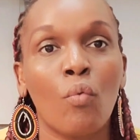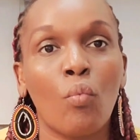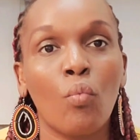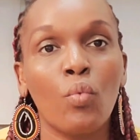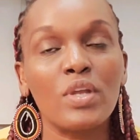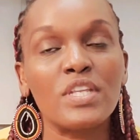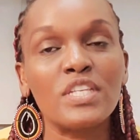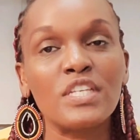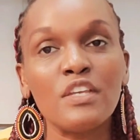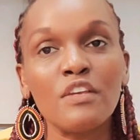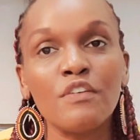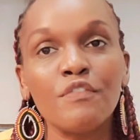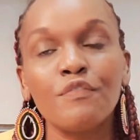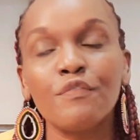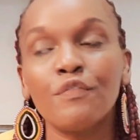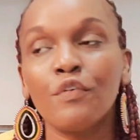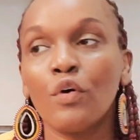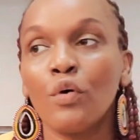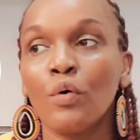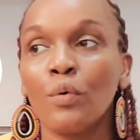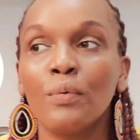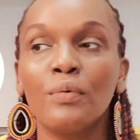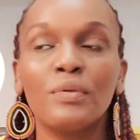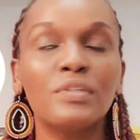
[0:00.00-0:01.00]
What if,
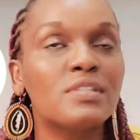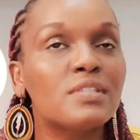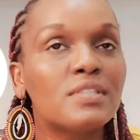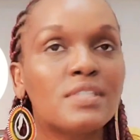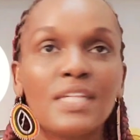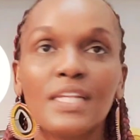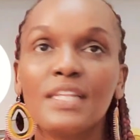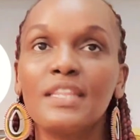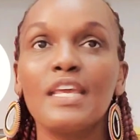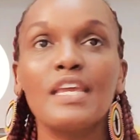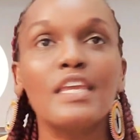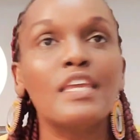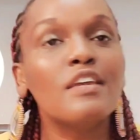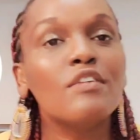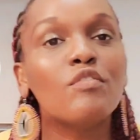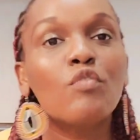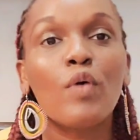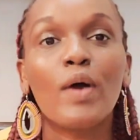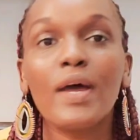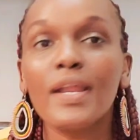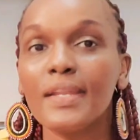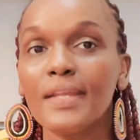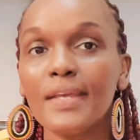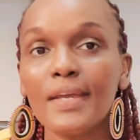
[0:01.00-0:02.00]
for say, they give
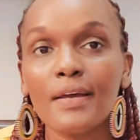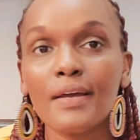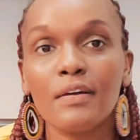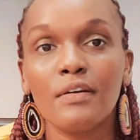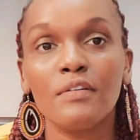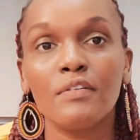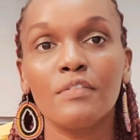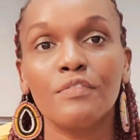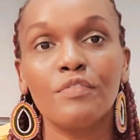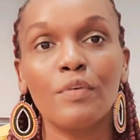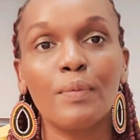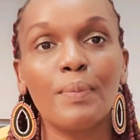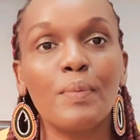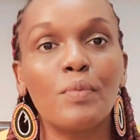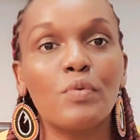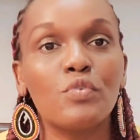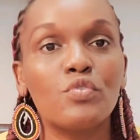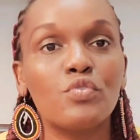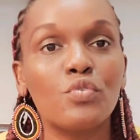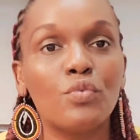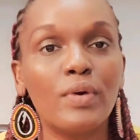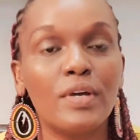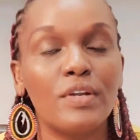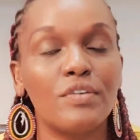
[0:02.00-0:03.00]
1 year for
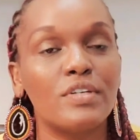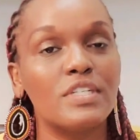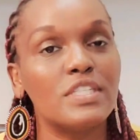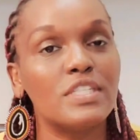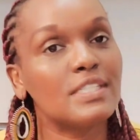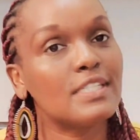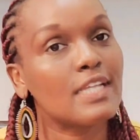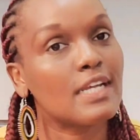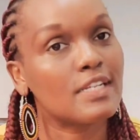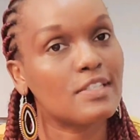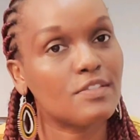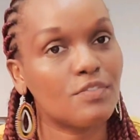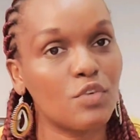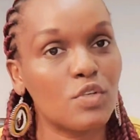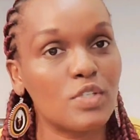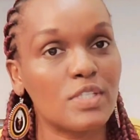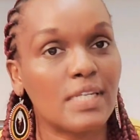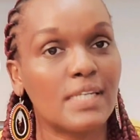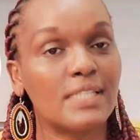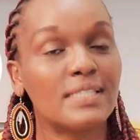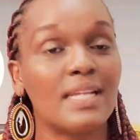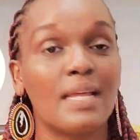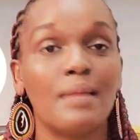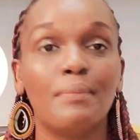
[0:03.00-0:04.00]
people to go and register as
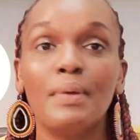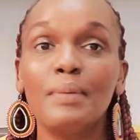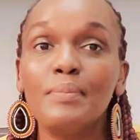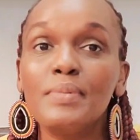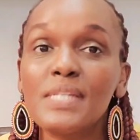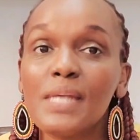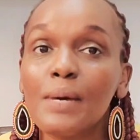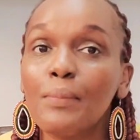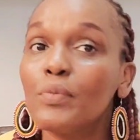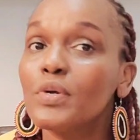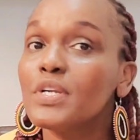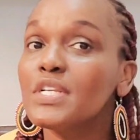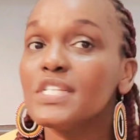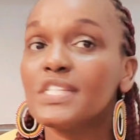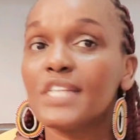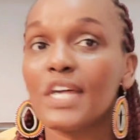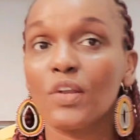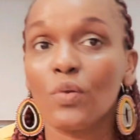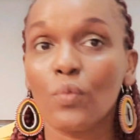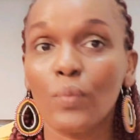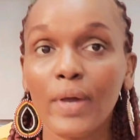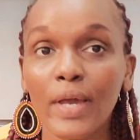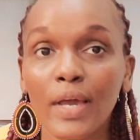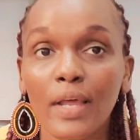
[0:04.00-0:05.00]
voters, and maybe somebody is
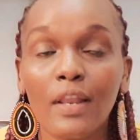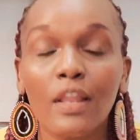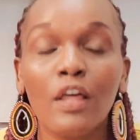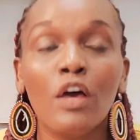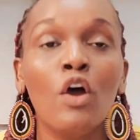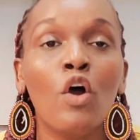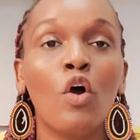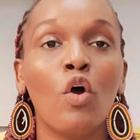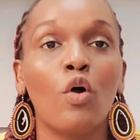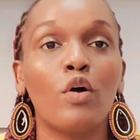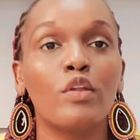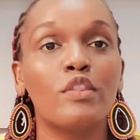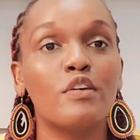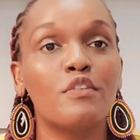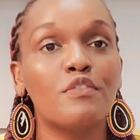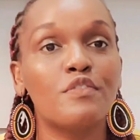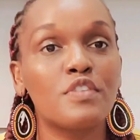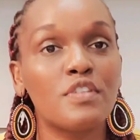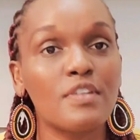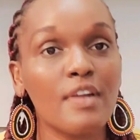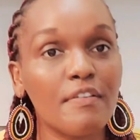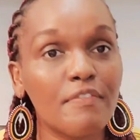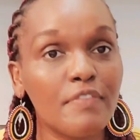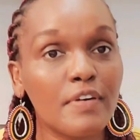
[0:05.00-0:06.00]
unwell or they've
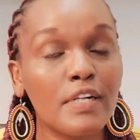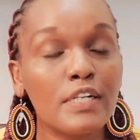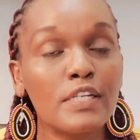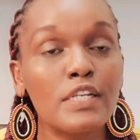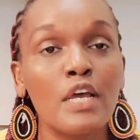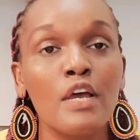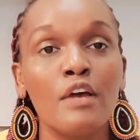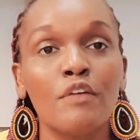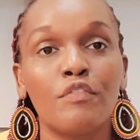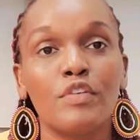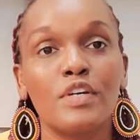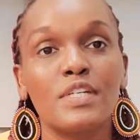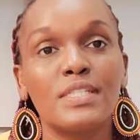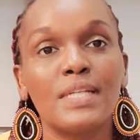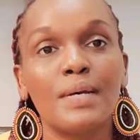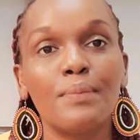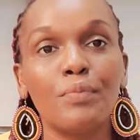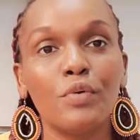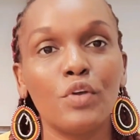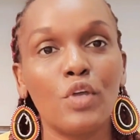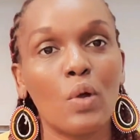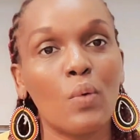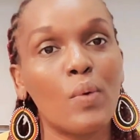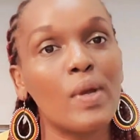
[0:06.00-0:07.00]
traveled? For
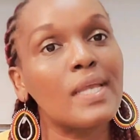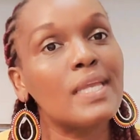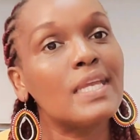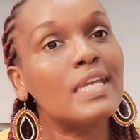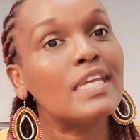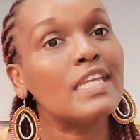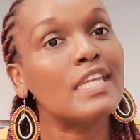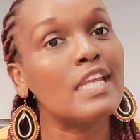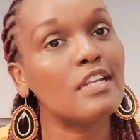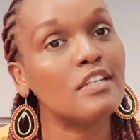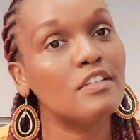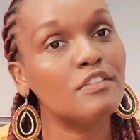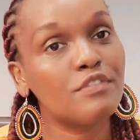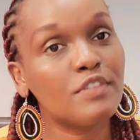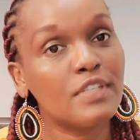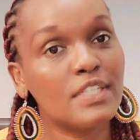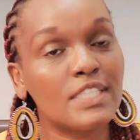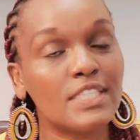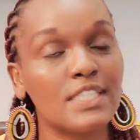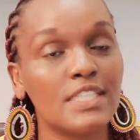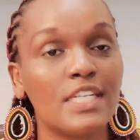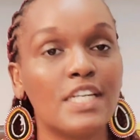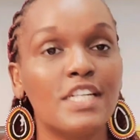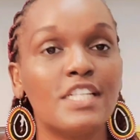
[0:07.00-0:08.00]
example, you're working in a
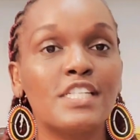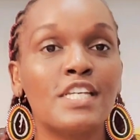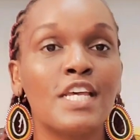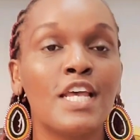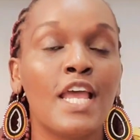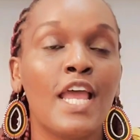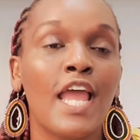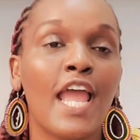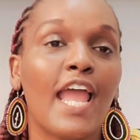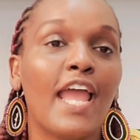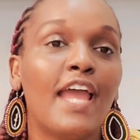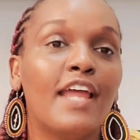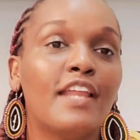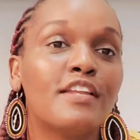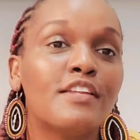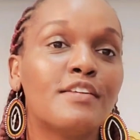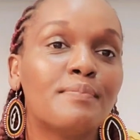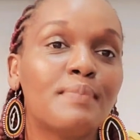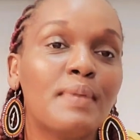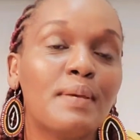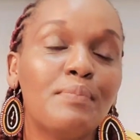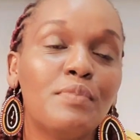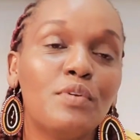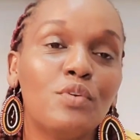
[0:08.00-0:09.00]
different state
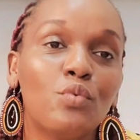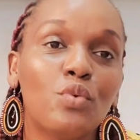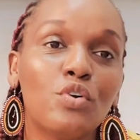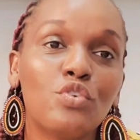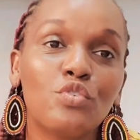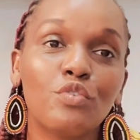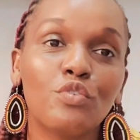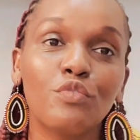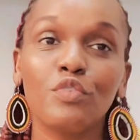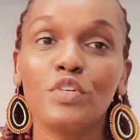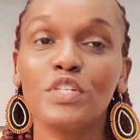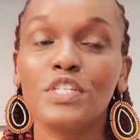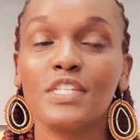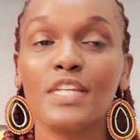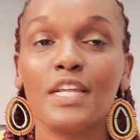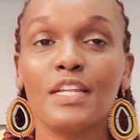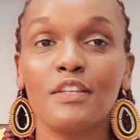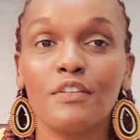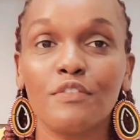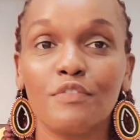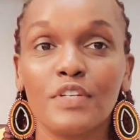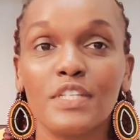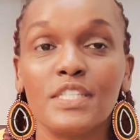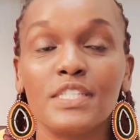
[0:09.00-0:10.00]
and maybe you want to vote in a
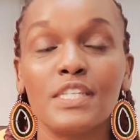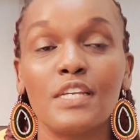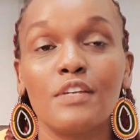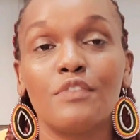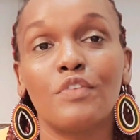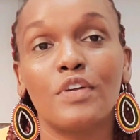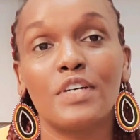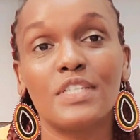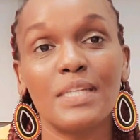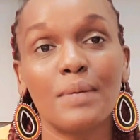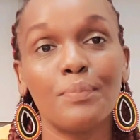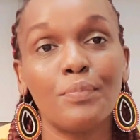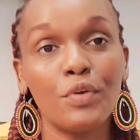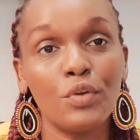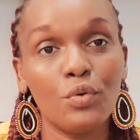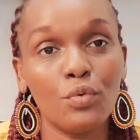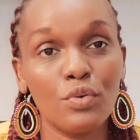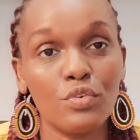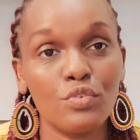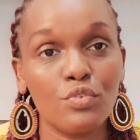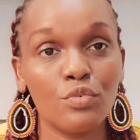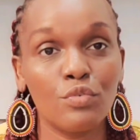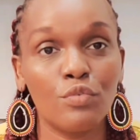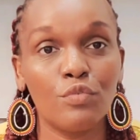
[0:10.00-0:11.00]
different state. For example, you
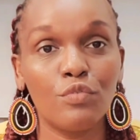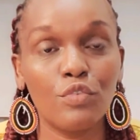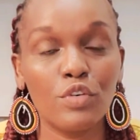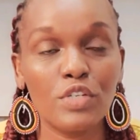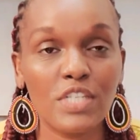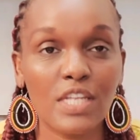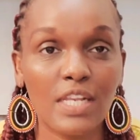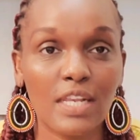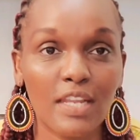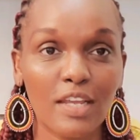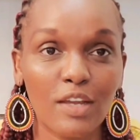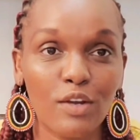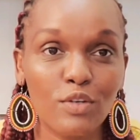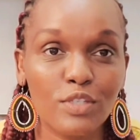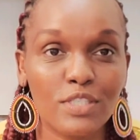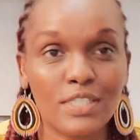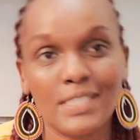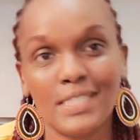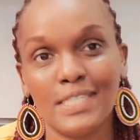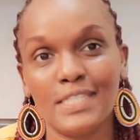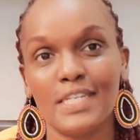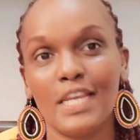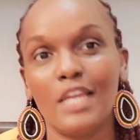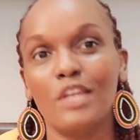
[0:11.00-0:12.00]
want to vote in Lagos
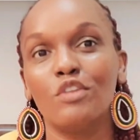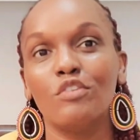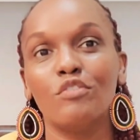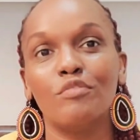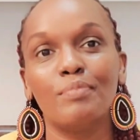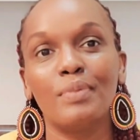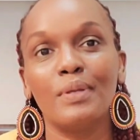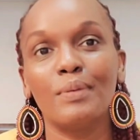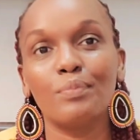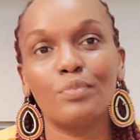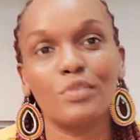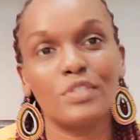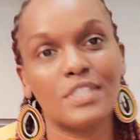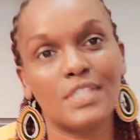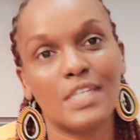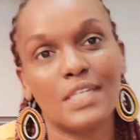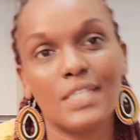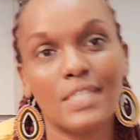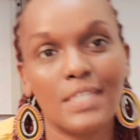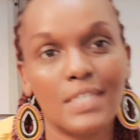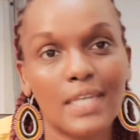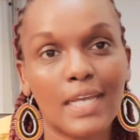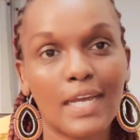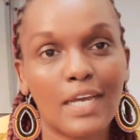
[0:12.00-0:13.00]
State and you've been
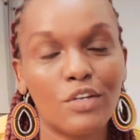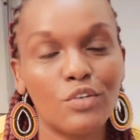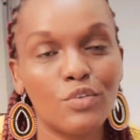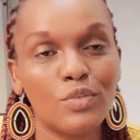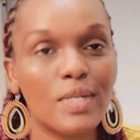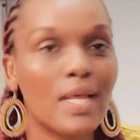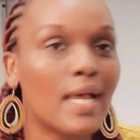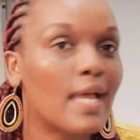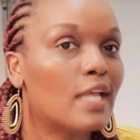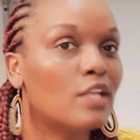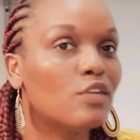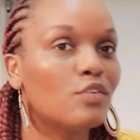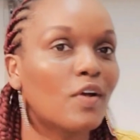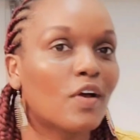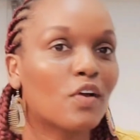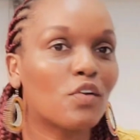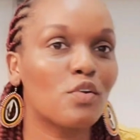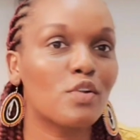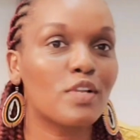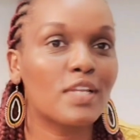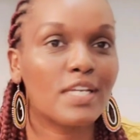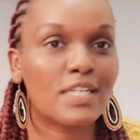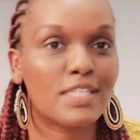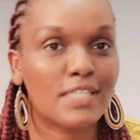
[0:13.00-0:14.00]
posted in Kaduna and you
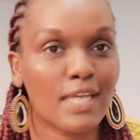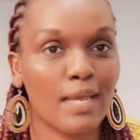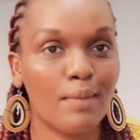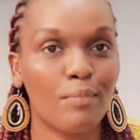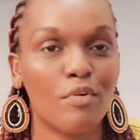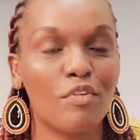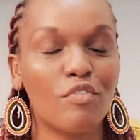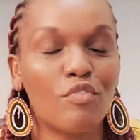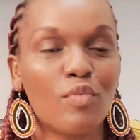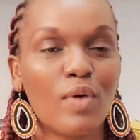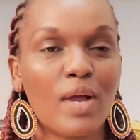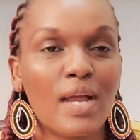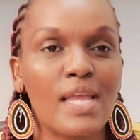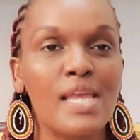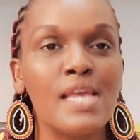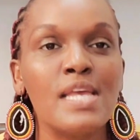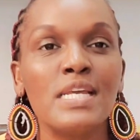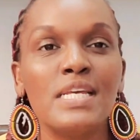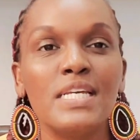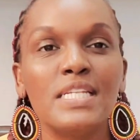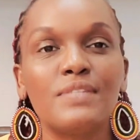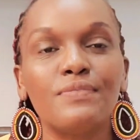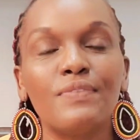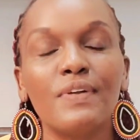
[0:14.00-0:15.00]
cannot get time off work.
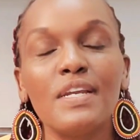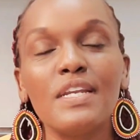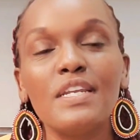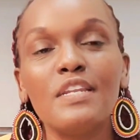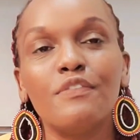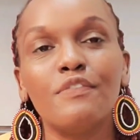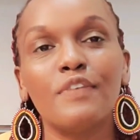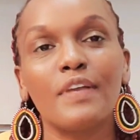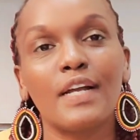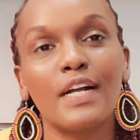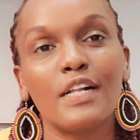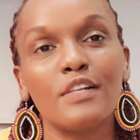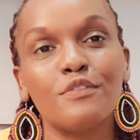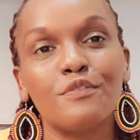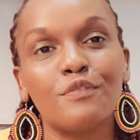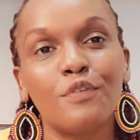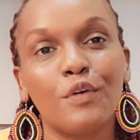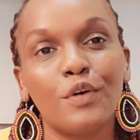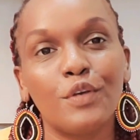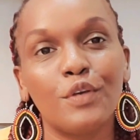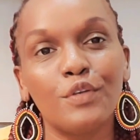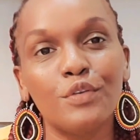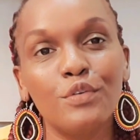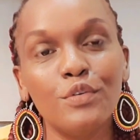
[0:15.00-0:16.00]
It's very difficult
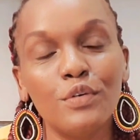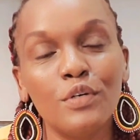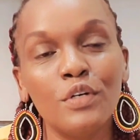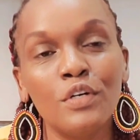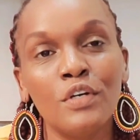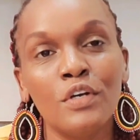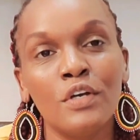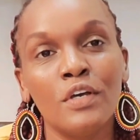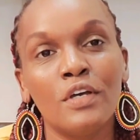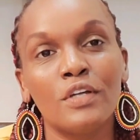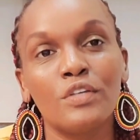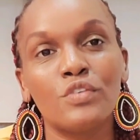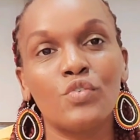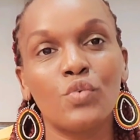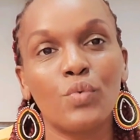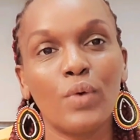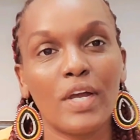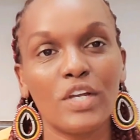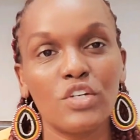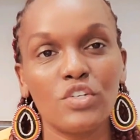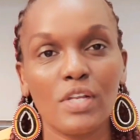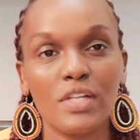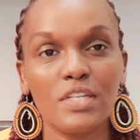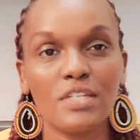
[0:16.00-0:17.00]
for you to
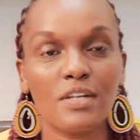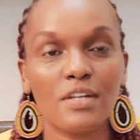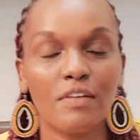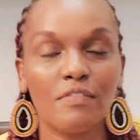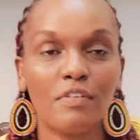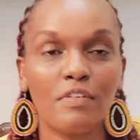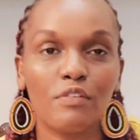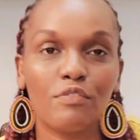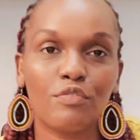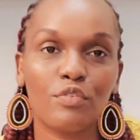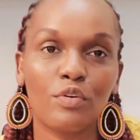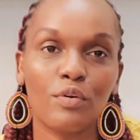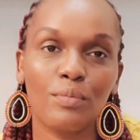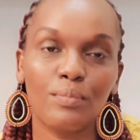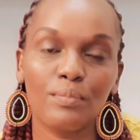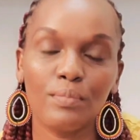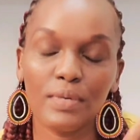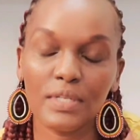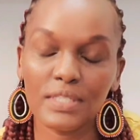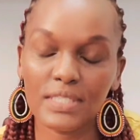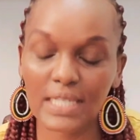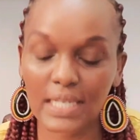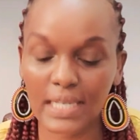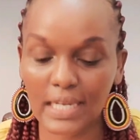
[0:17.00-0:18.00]
actually travel
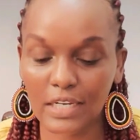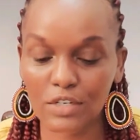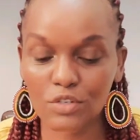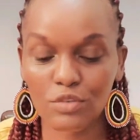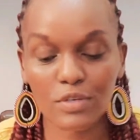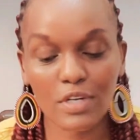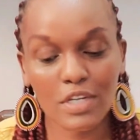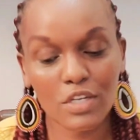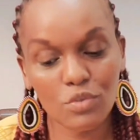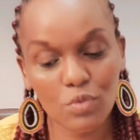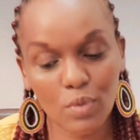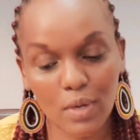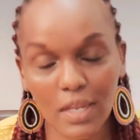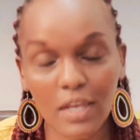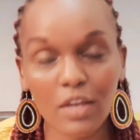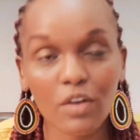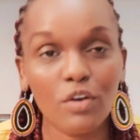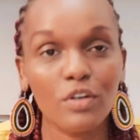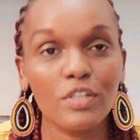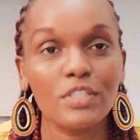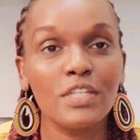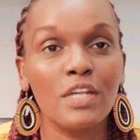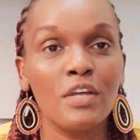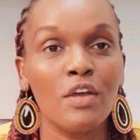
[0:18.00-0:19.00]
from, say, Kaduna to
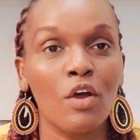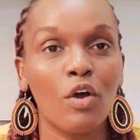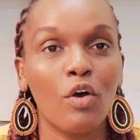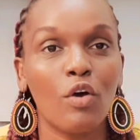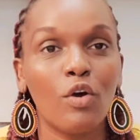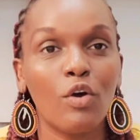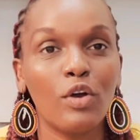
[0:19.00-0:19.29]
Lagos